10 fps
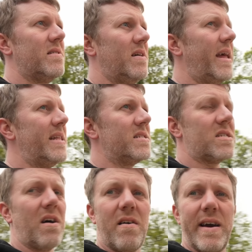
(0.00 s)
And
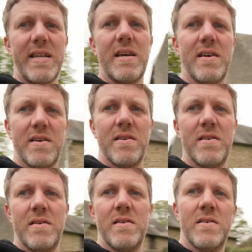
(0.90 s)
inside,
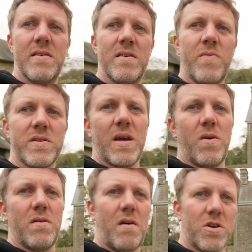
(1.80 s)
well, I'll tell you
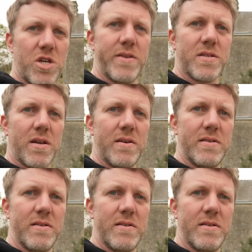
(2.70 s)
what, I'll show you inside.